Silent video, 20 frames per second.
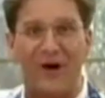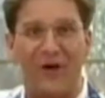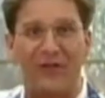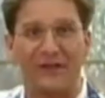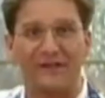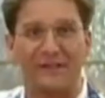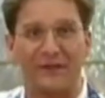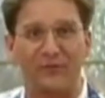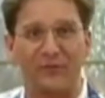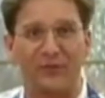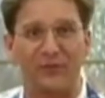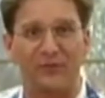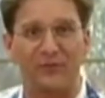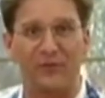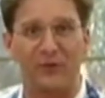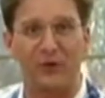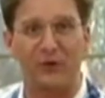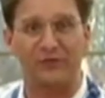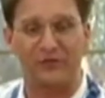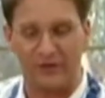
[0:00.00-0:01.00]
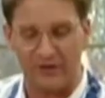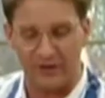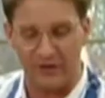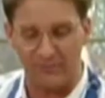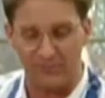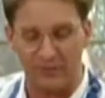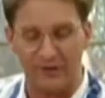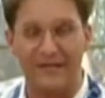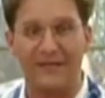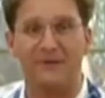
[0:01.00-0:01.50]
all the different foods and
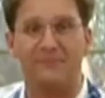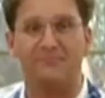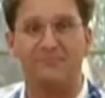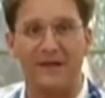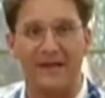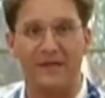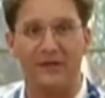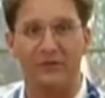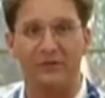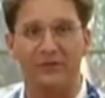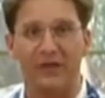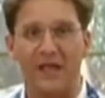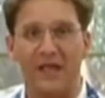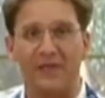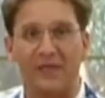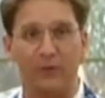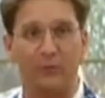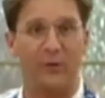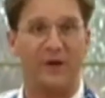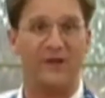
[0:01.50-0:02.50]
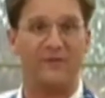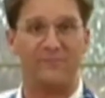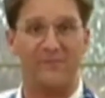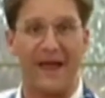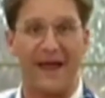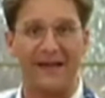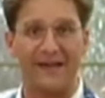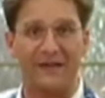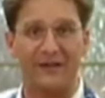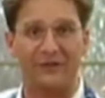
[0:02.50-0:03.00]
complete meals that we have
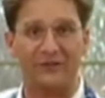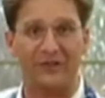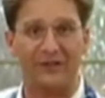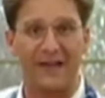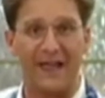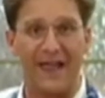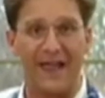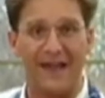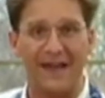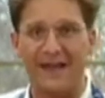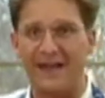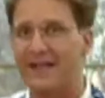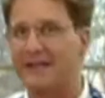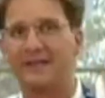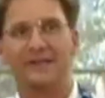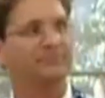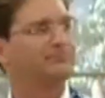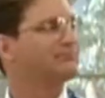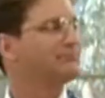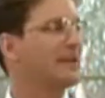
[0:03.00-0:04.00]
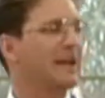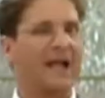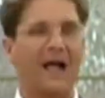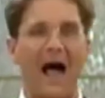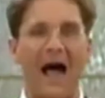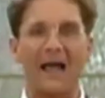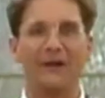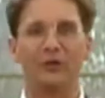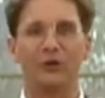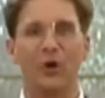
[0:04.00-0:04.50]
made here today?
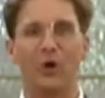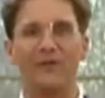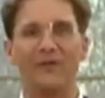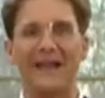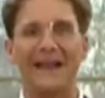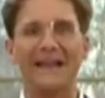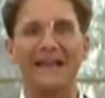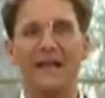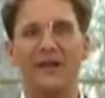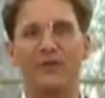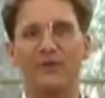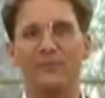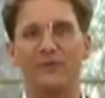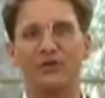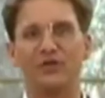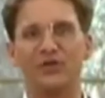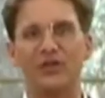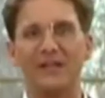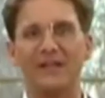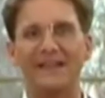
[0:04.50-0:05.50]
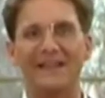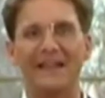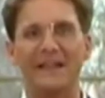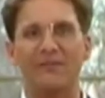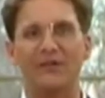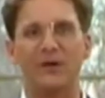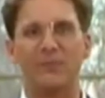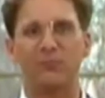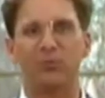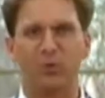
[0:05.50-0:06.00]
I don't know of any other machine that
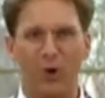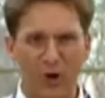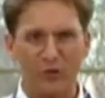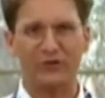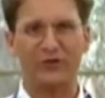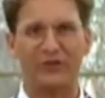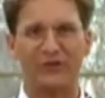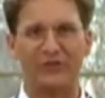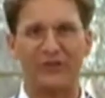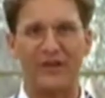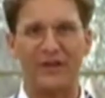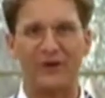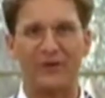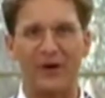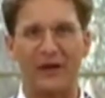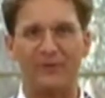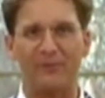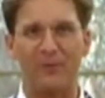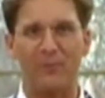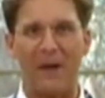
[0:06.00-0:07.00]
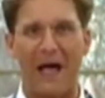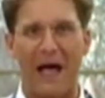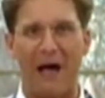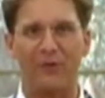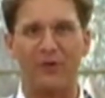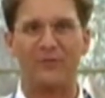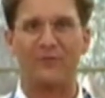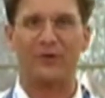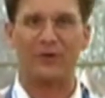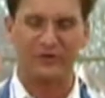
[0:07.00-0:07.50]
even approaches the incredible
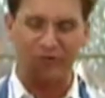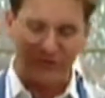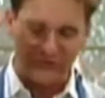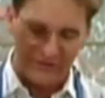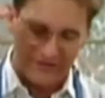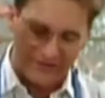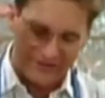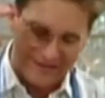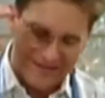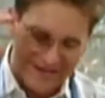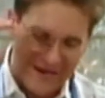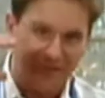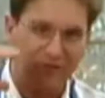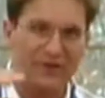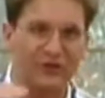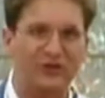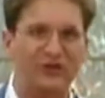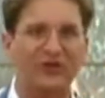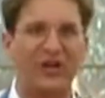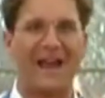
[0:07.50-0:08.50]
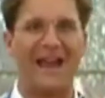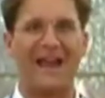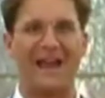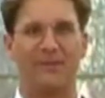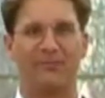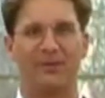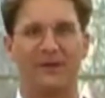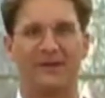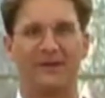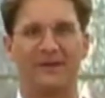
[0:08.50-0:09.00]
power and versatility of the
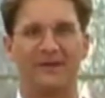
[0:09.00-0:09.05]
champ.